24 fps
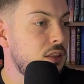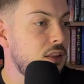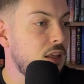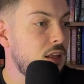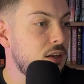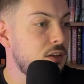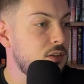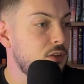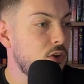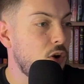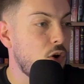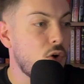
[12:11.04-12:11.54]
that.
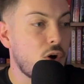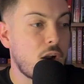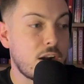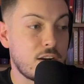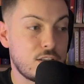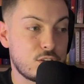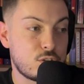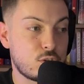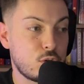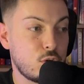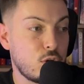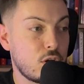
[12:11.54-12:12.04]
Alrighty,
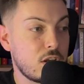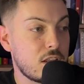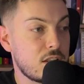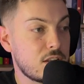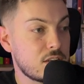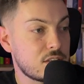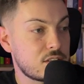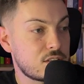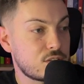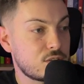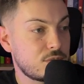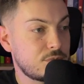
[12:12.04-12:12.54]
so look at
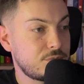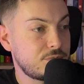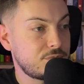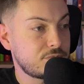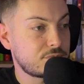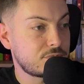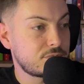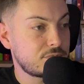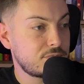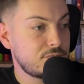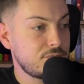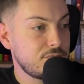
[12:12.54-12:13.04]
this.
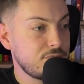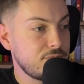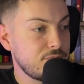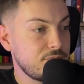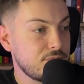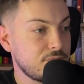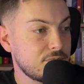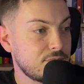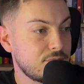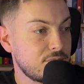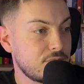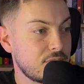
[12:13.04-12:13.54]

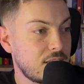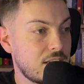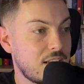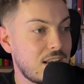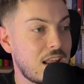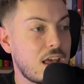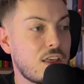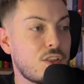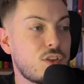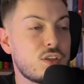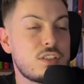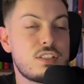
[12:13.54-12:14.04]

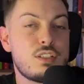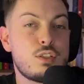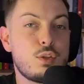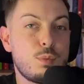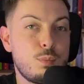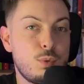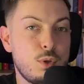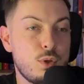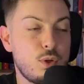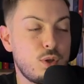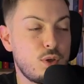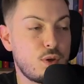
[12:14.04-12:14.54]
Now, this is the
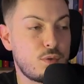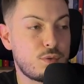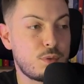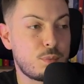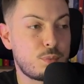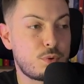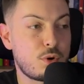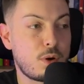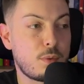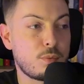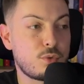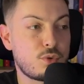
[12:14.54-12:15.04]
beauty of the
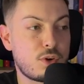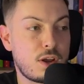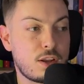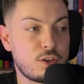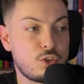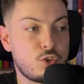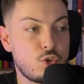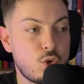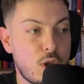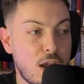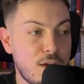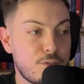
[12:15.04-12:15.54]
prompt, right?
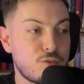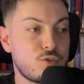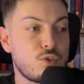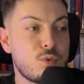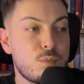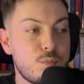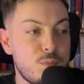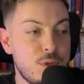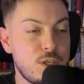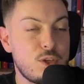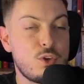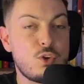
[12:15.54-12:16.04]
You have to
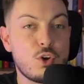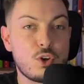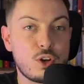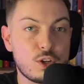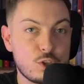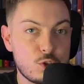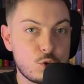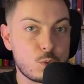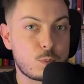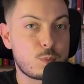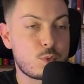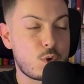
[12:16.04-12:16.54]
be good
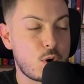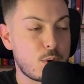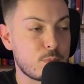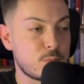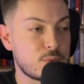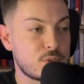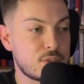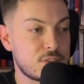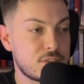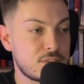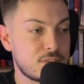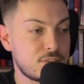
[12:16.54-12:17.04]
at your
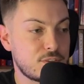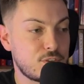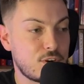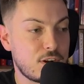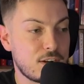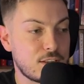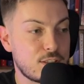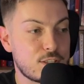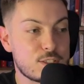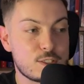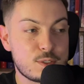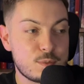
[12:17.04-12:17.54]
prompts, right?
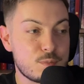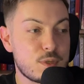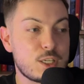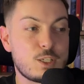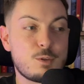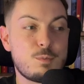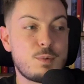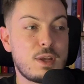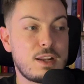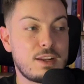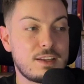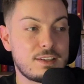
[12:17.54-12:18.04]
This is much
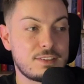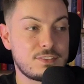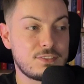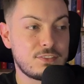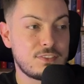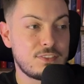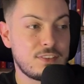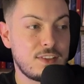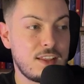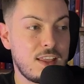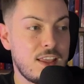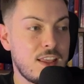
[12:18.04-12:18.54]
better,
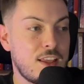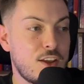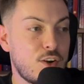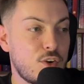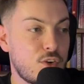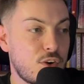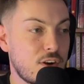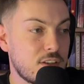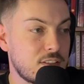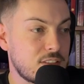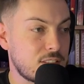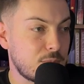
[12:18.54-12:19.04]

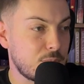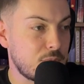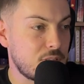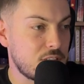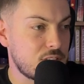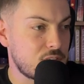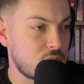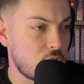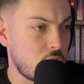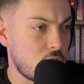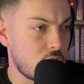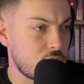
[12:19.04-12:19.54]
right? Some of these
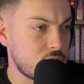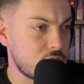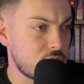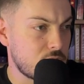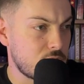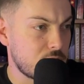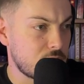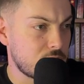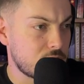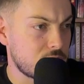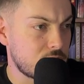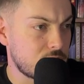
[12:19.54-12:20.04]
cars
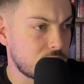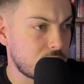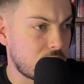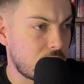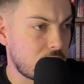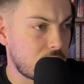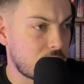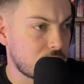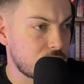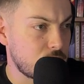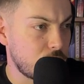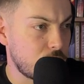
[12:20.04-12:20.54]
are, like,
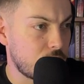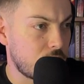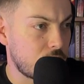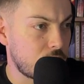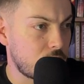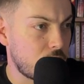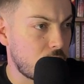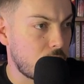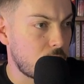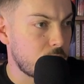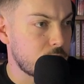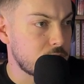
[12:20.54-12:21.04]
I saw that
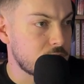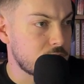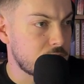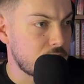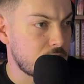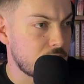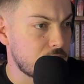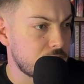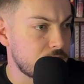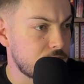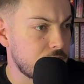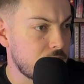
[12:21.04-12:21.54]
car was kind
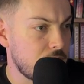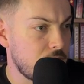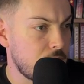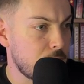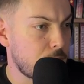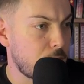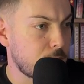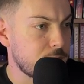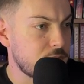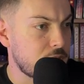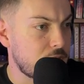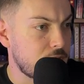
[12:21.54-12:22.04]
of
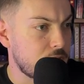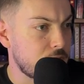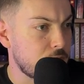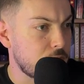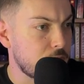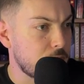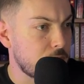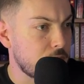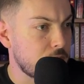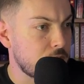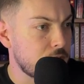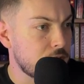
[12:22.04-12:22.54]
popped out of
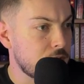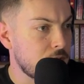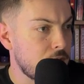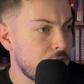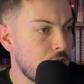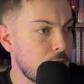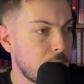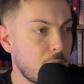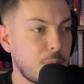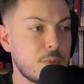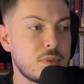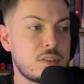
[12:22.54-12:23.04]
nowhere.
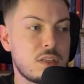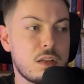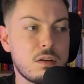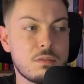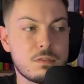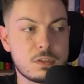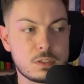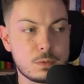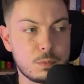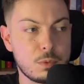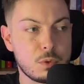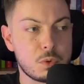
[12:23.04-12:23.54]
Maybe it's an
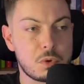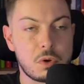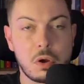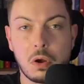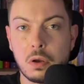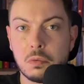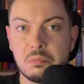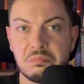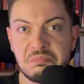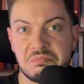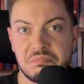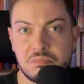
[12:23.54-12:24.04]
invisible car,
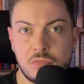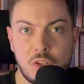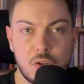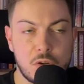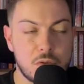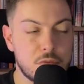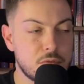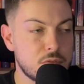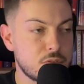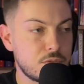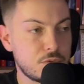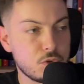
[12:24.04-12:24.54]

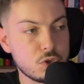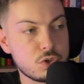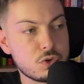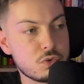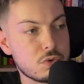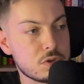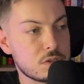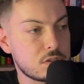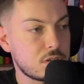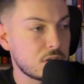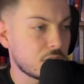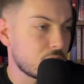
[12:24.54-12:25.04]
it's
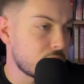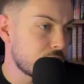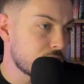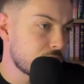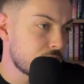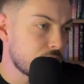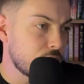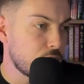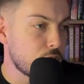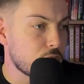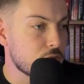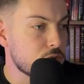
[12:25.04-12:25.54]
futuristic.
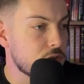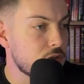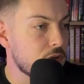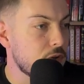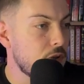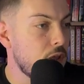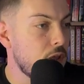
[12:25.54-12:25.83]
Who knows?